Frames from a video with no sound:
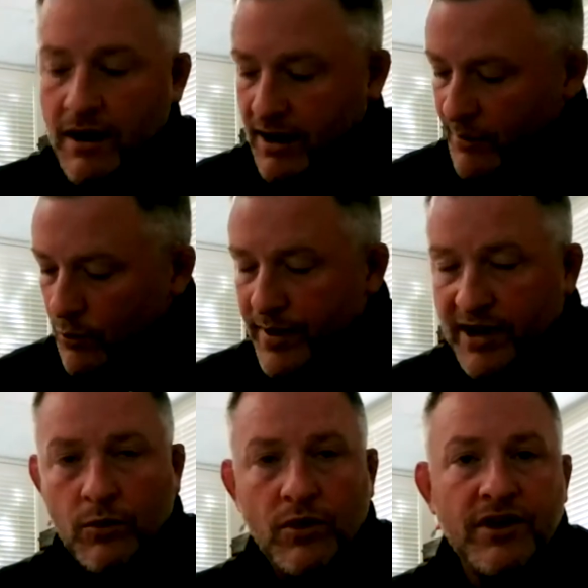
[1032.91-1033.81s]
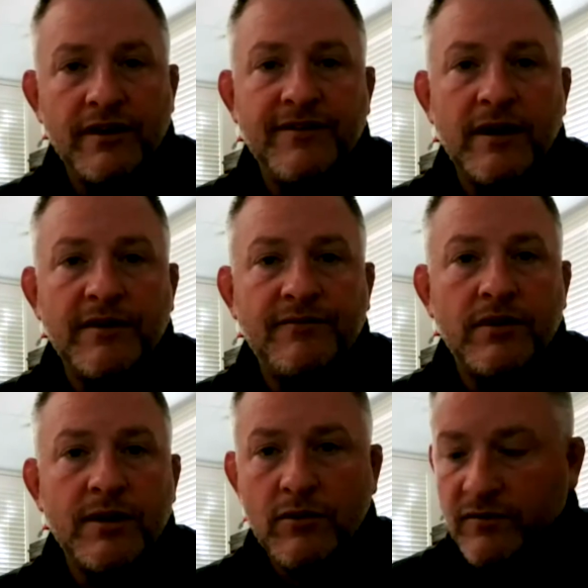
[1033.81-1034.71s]
and we'll pick a real good family-friendly
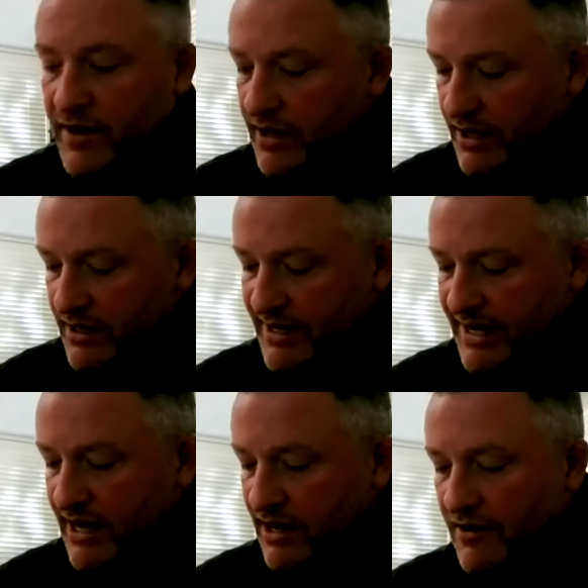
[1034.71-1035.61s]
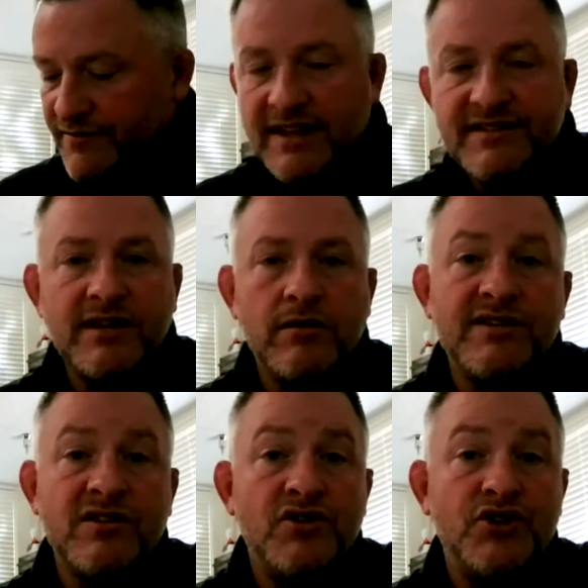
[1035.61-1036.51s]
movie to kick off that series
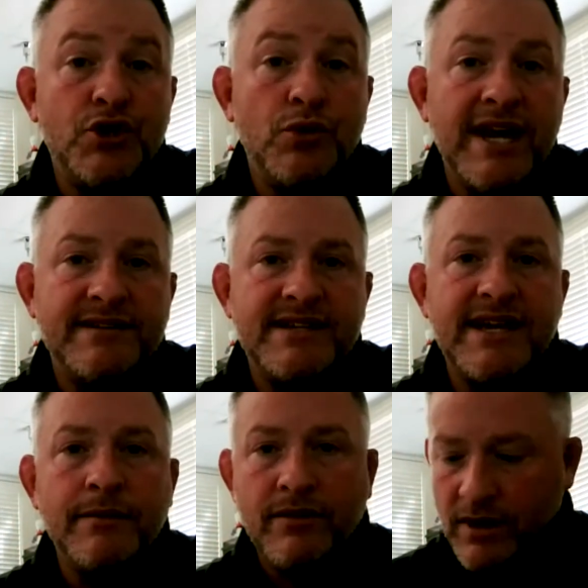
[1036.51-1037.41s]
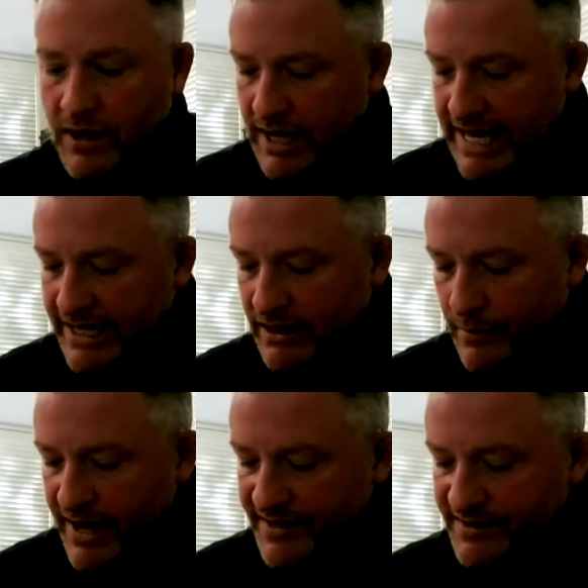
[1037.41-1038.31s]
on June 18th in La
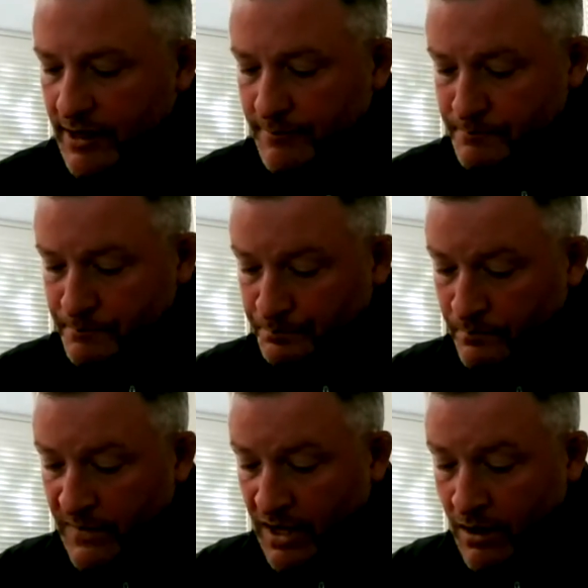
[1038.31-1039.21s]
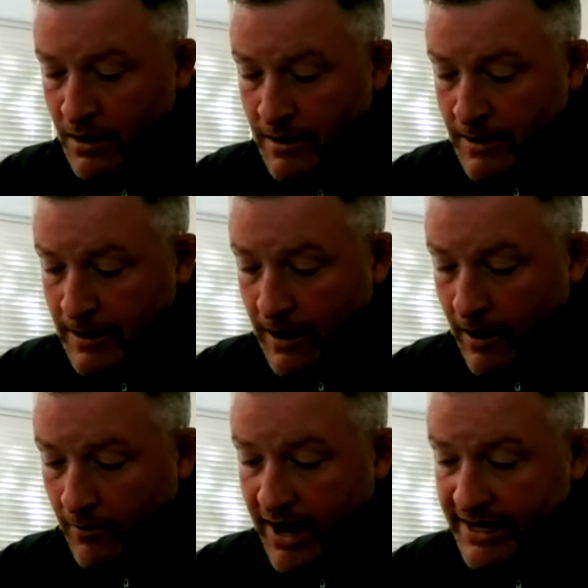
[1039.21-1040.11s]
Mesa. All
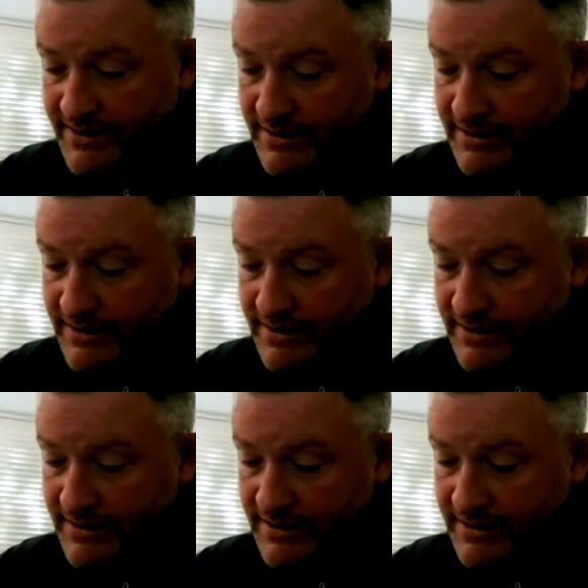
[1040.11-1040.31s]
right.